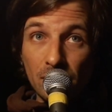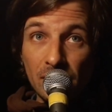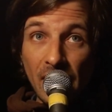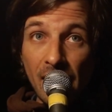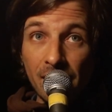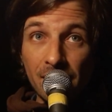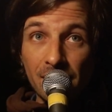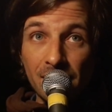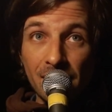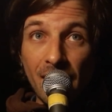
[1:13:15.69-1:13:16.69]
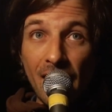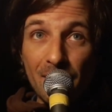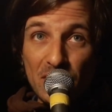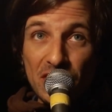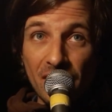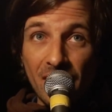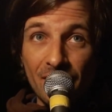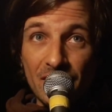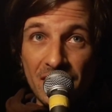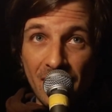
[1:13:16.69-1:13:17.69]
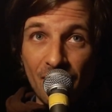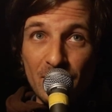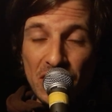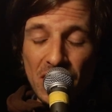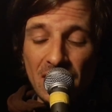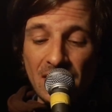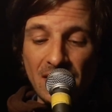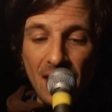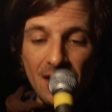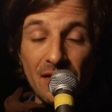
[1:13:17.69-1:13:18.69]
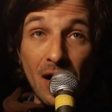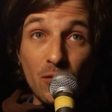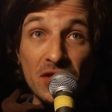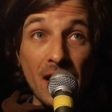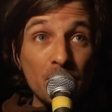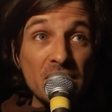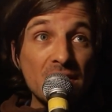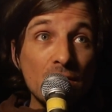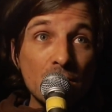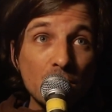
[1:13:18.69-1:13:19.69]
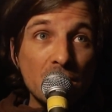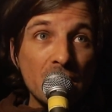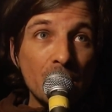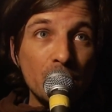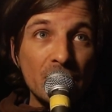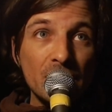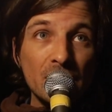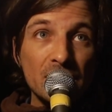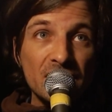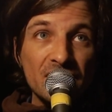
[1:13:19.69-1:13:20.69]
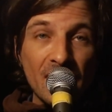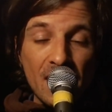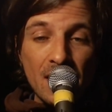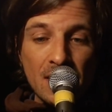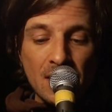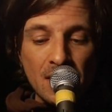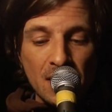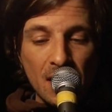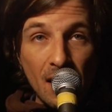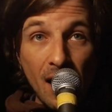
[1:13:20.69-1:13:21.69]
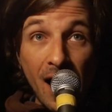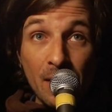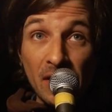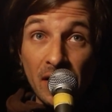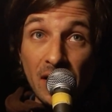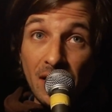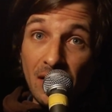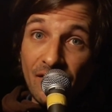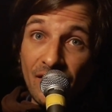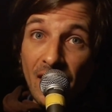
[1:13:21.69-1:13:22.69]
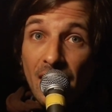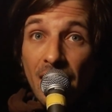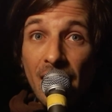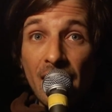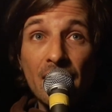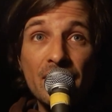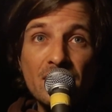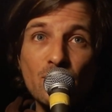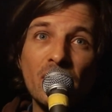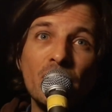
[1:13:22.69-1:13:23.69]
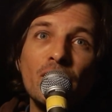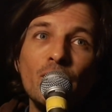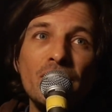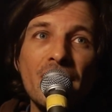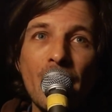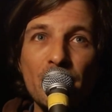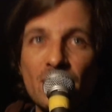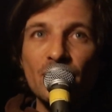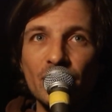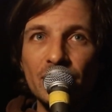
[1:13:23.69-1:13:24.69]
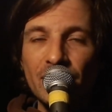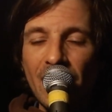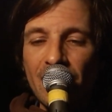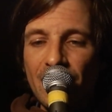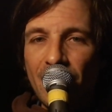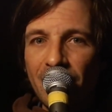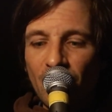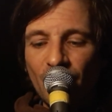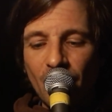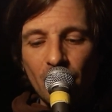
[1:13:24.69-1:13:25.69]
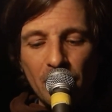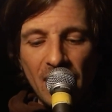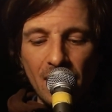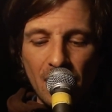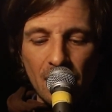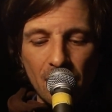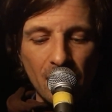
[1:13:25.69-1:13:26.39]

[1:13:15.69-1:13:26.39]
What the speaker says: Yeah? Hey, machine lovers and love machines. That was episode number 10, I believe. And this will conclude the episode for today. Thank you for being here.